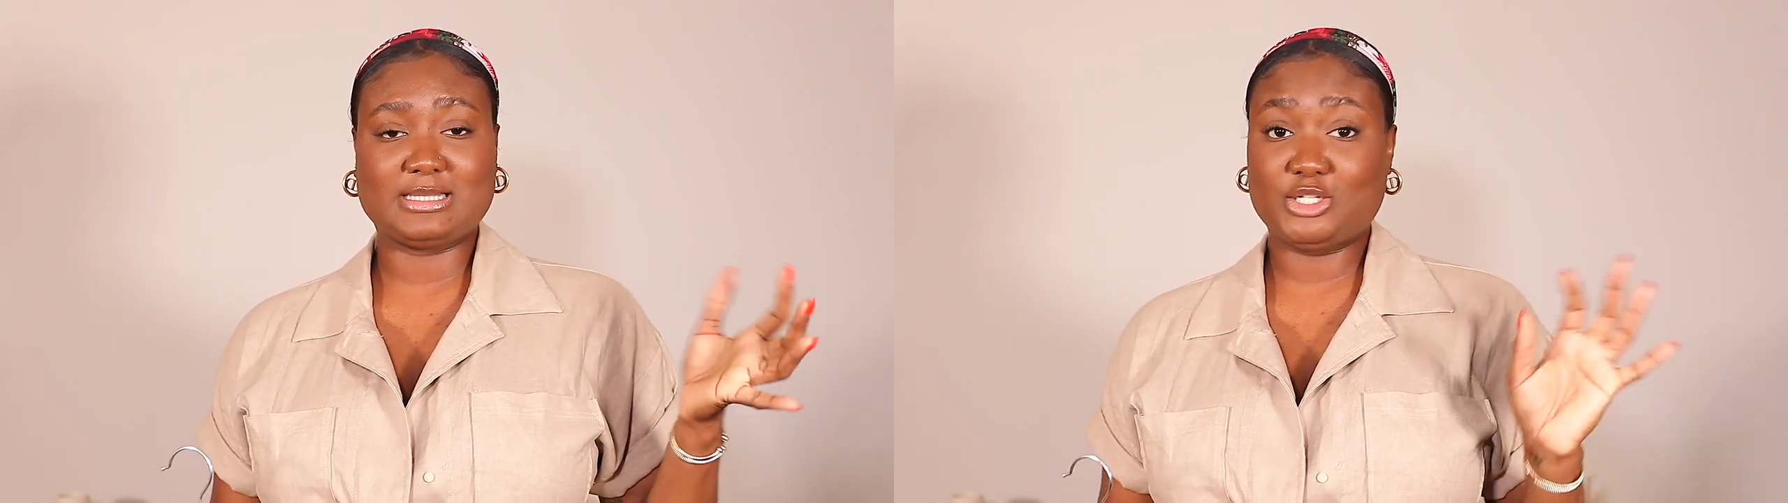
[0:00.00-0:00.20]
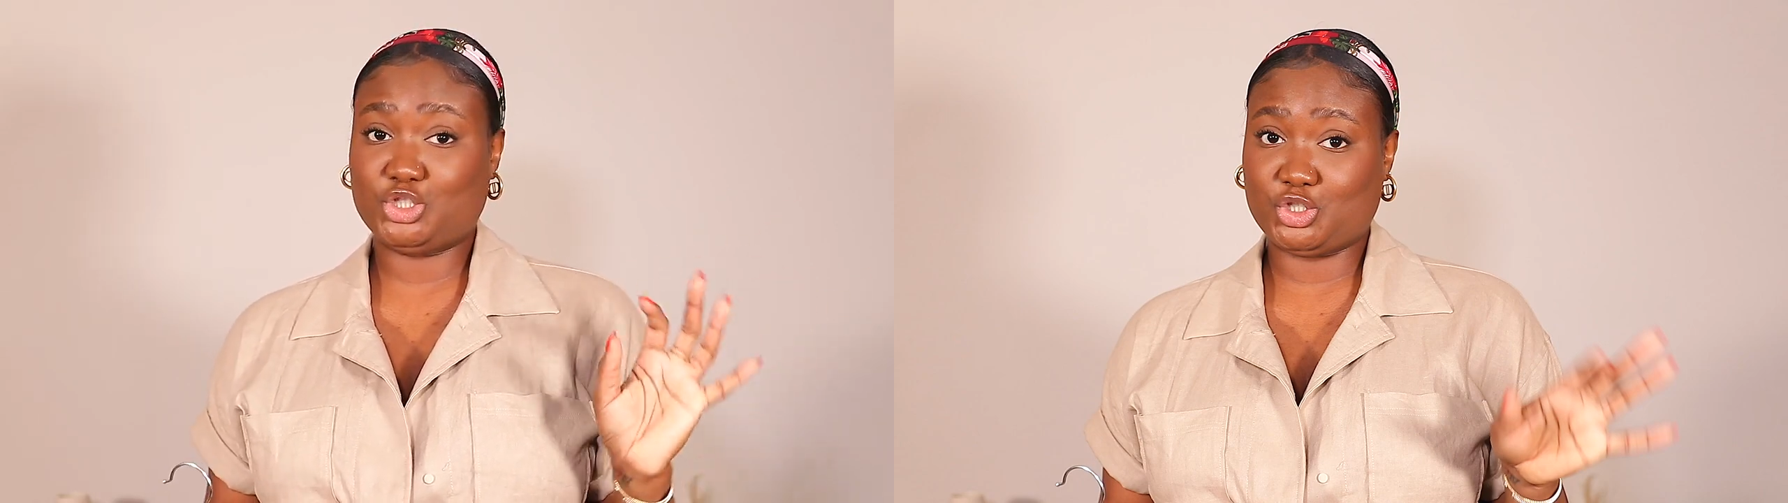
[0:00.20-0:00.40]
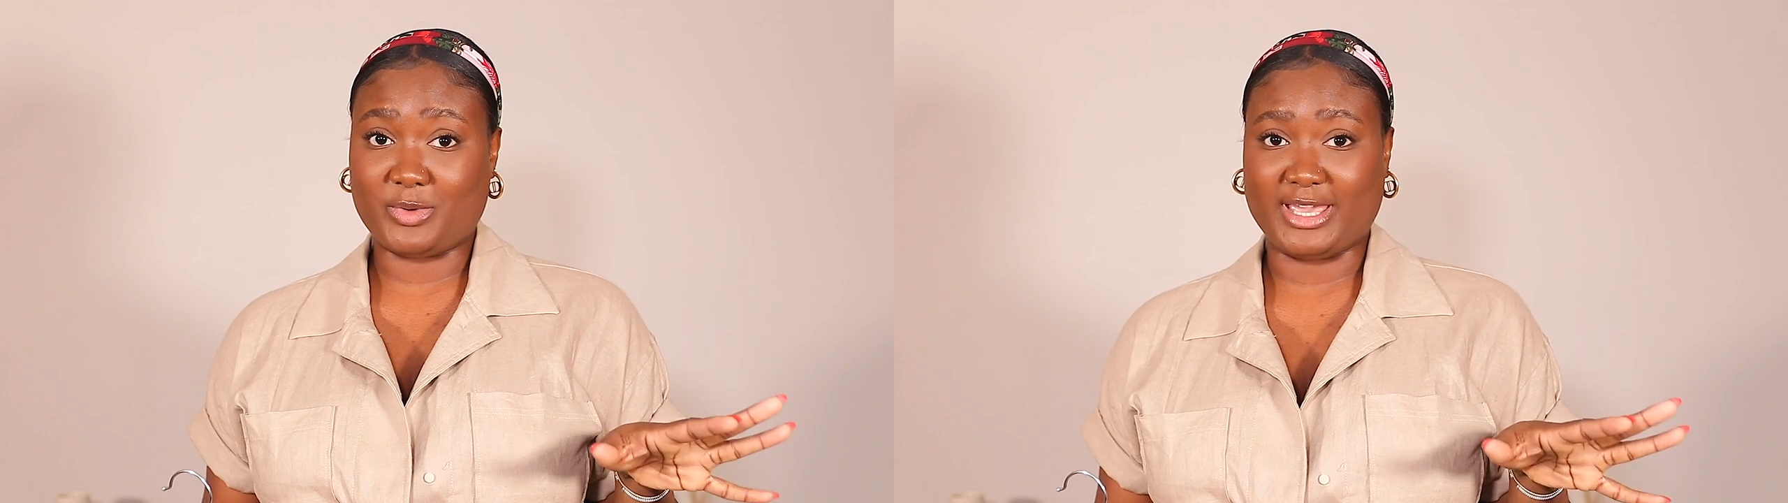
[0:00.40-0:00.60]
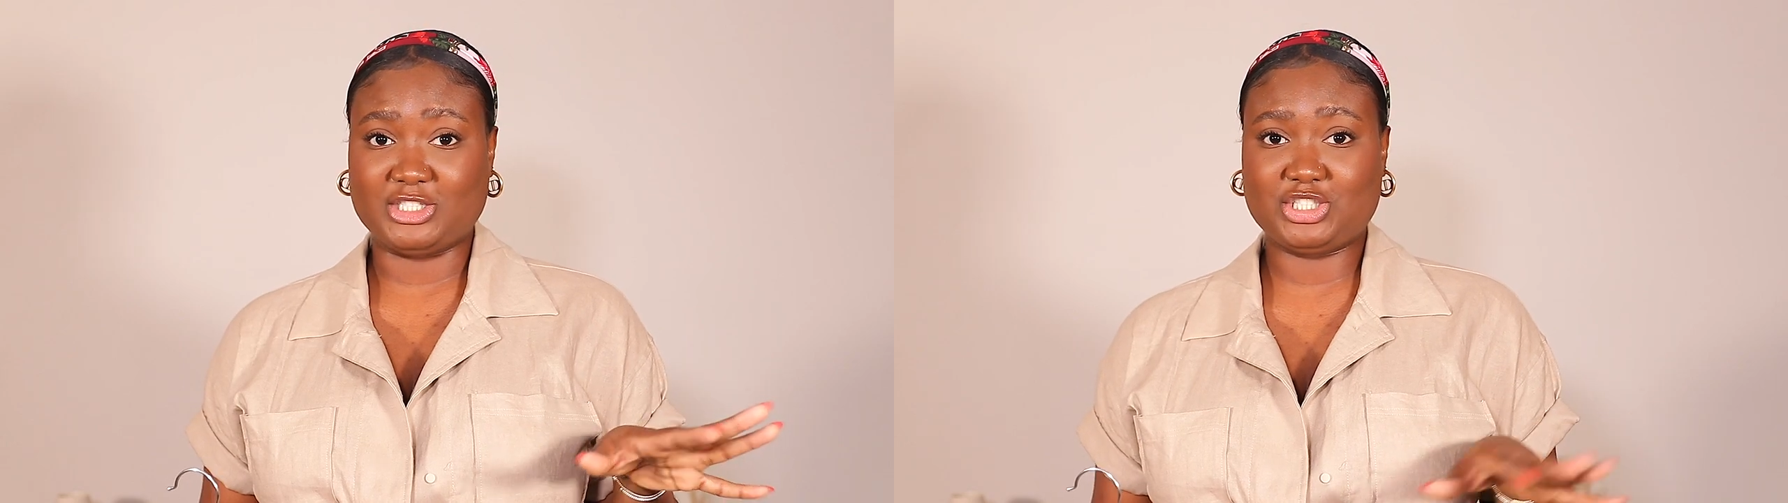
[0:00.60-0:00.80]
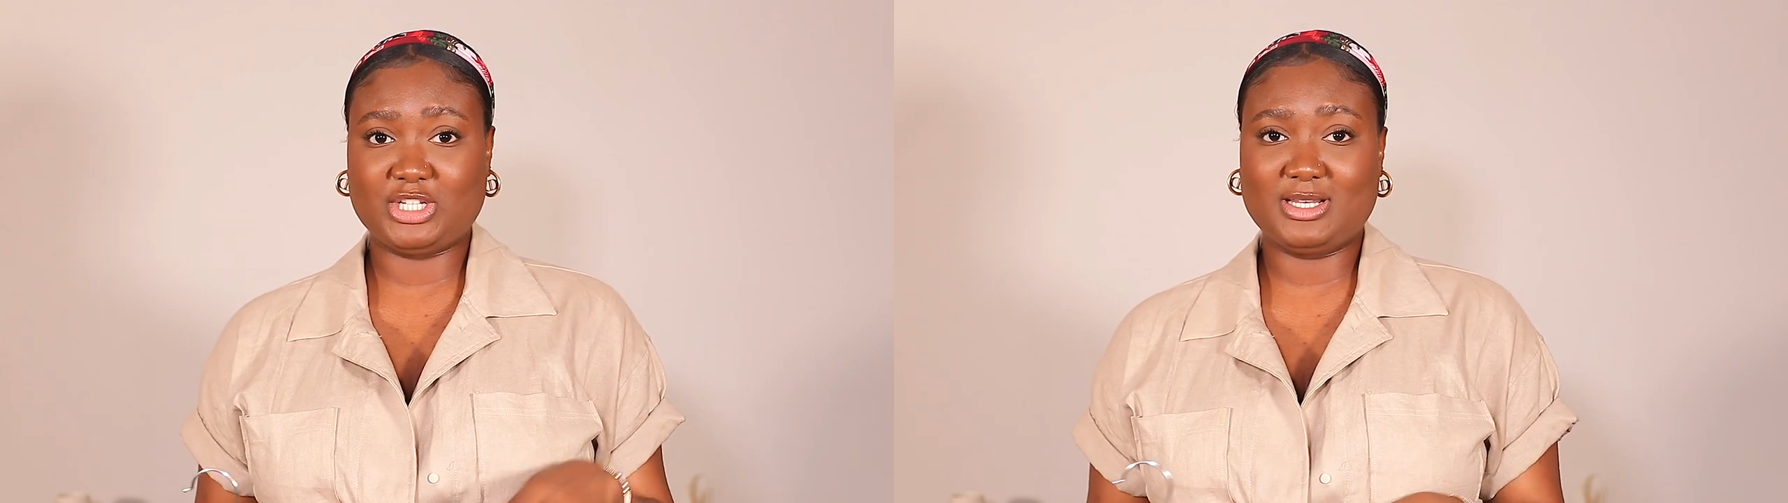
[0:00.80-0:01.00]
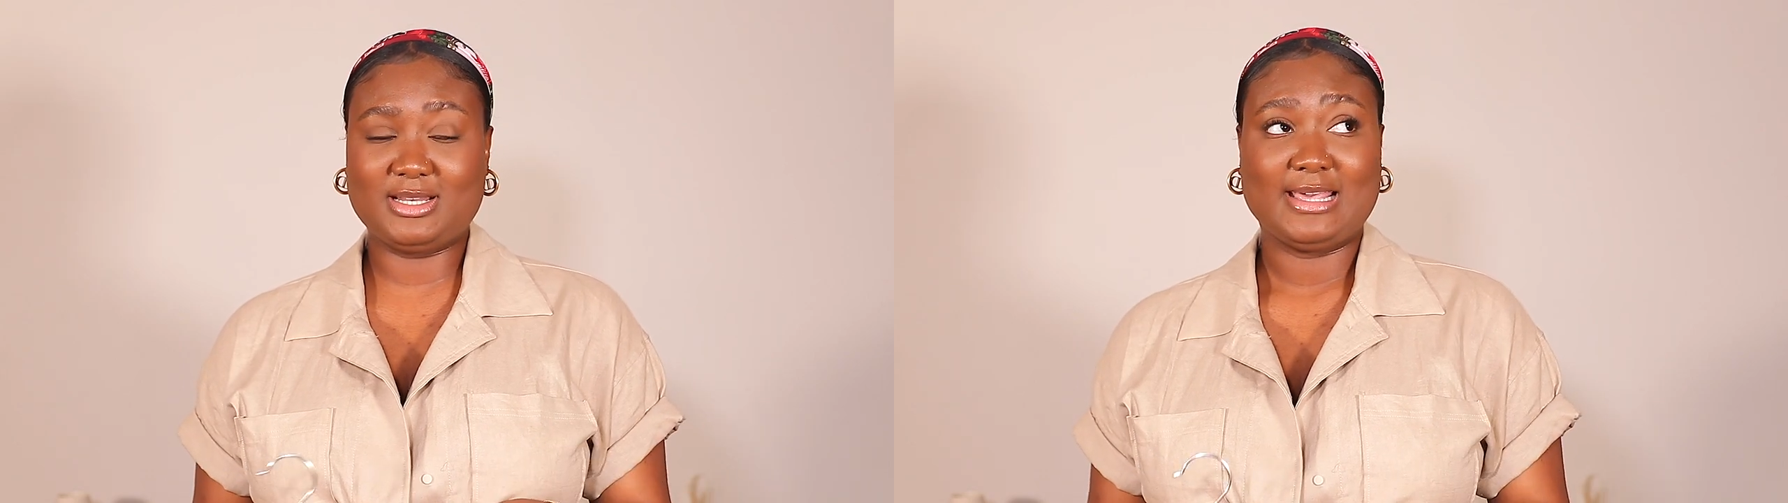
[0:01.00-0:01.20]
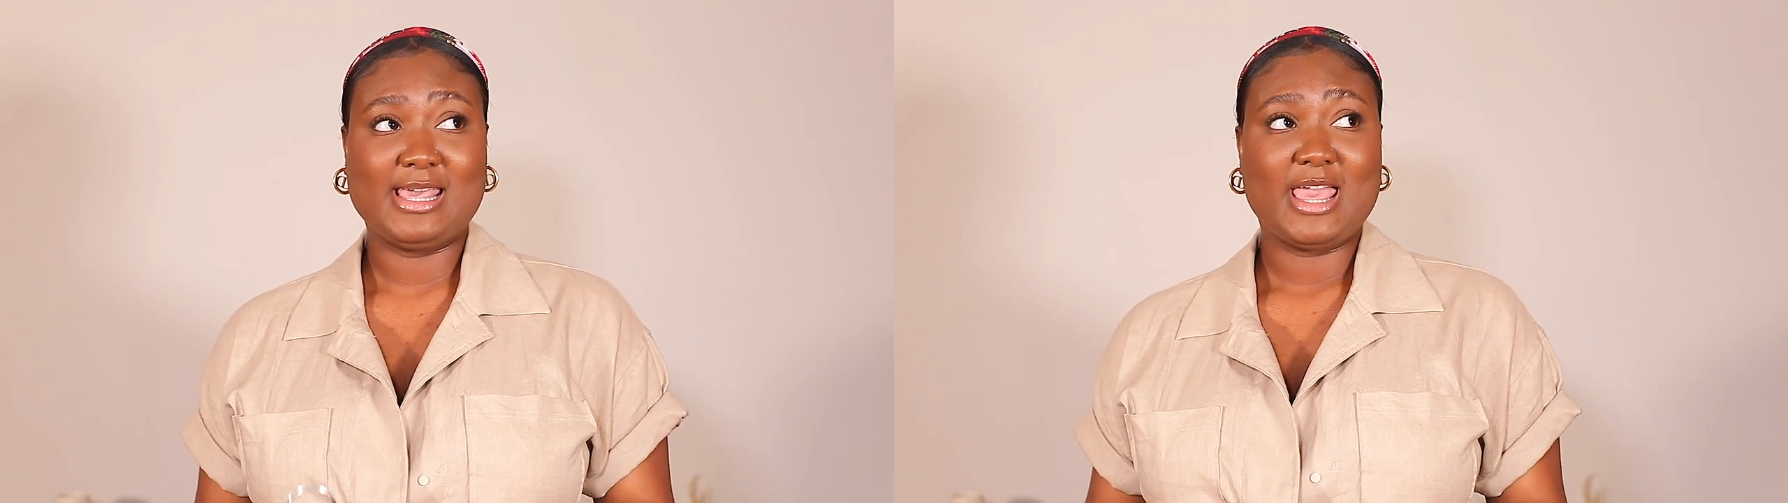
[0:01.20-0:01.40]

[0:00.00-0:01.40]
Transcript: situation